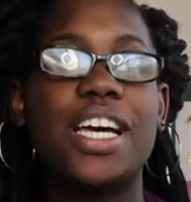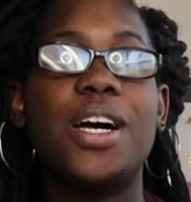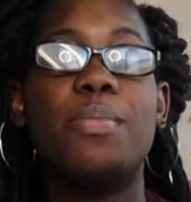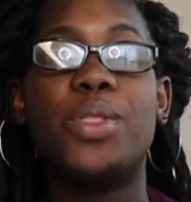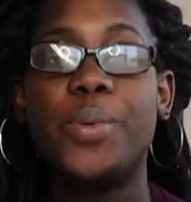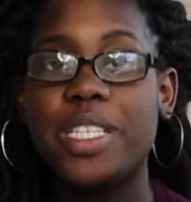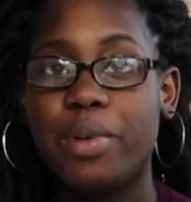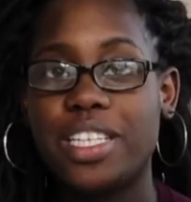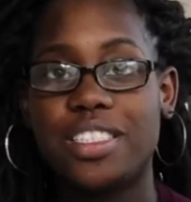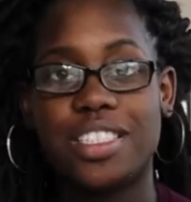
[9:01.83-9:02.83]
Um, the wrist
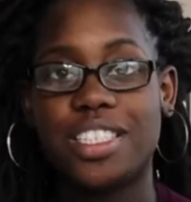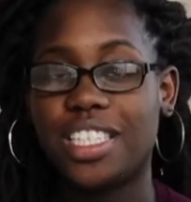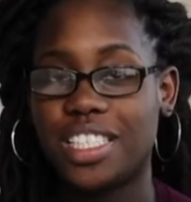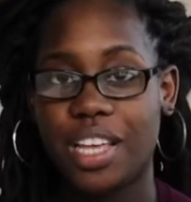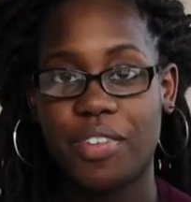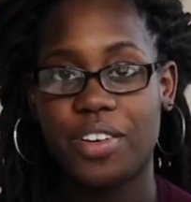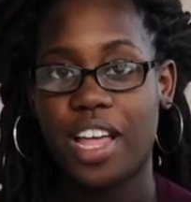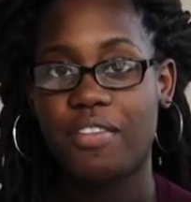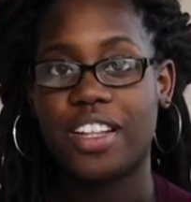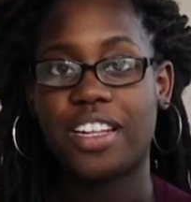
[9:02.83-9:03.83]
brace is just gonna save your
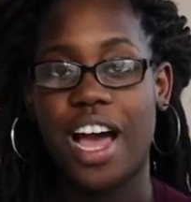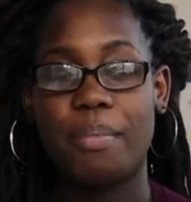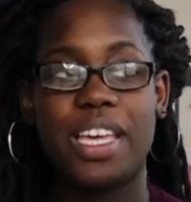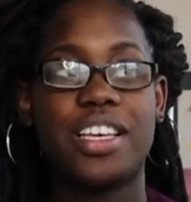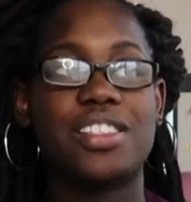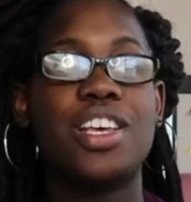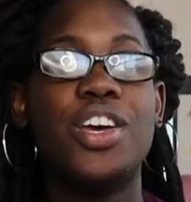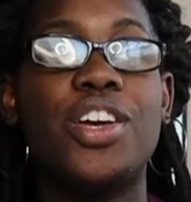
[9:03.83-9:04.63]
life a lot, because